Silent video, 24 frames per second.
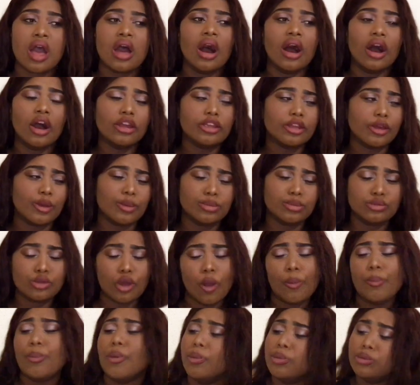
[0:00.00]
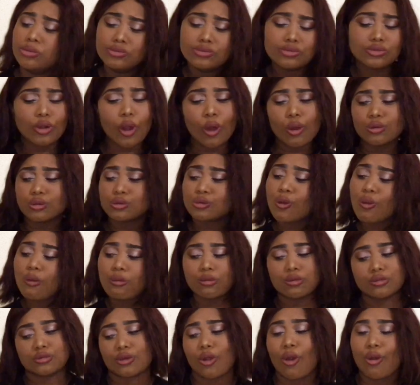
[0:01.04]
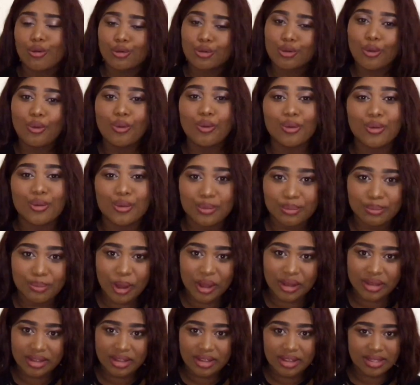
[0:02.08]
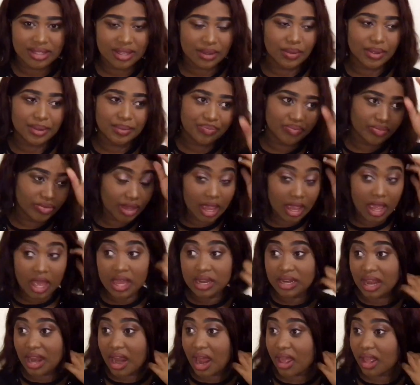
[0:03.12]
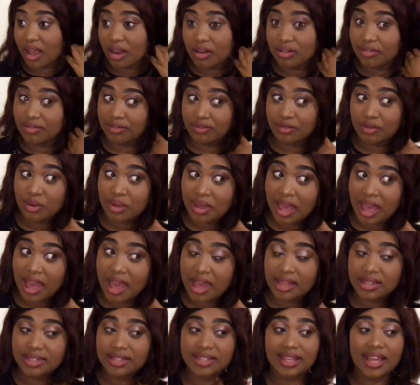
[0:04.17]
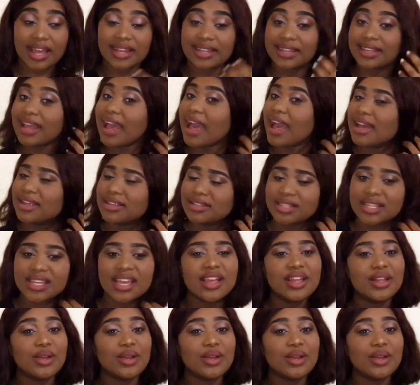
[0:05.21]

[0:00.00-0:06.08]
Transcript: I got to be called talk. But as I wait, then I got on funny as I can't.